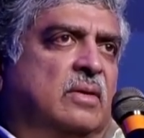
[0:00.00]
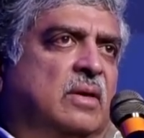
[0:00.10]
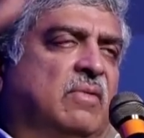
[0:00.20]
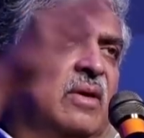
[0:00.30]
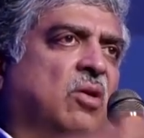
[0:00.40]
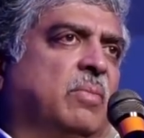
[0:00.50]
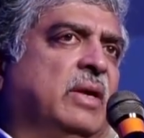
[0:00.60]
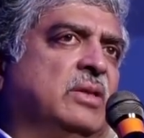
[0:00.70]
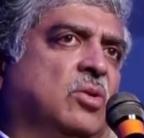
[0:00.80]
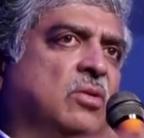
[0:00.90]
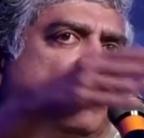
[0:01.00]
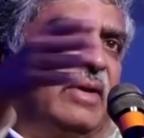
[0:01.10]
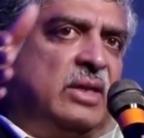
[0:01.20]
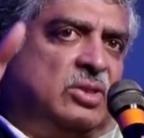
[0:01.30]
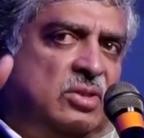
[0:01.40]
If the government is going to
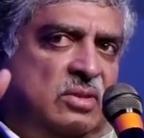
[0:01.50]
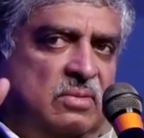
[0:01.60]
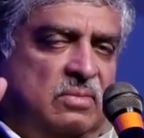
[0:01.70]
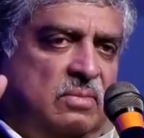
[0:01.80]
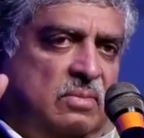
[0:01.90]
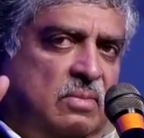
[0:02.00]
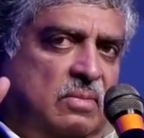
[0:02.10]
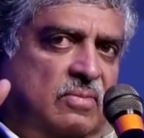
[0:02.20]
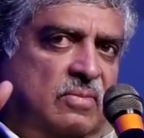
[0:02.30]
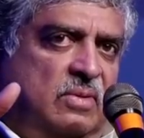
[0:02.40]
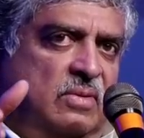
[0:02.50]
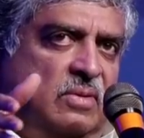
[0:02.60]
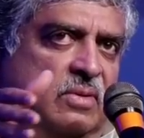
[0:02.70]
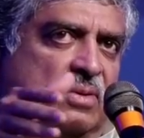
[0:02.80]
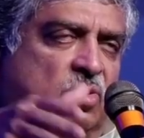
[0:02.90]
reach
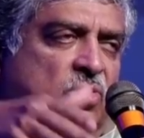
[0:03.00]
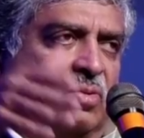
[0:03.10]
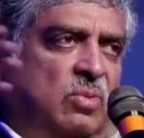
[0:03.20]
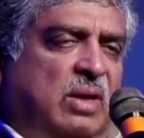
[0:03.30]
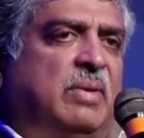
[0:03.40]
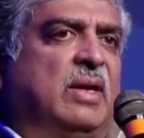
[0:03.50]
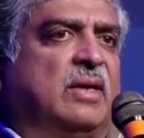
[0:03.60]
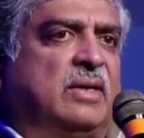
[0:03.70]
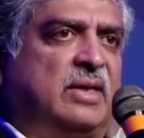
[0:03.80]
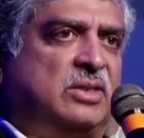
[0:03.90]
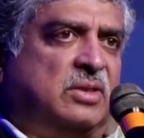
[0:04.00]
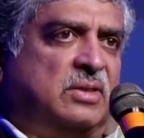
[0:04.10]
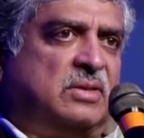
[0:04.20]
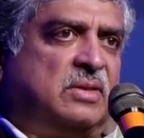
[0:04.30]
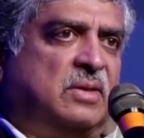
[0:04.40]
to 1 million
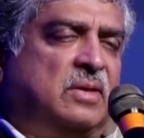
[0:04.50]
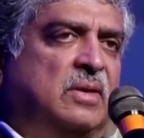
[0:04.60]
teachers,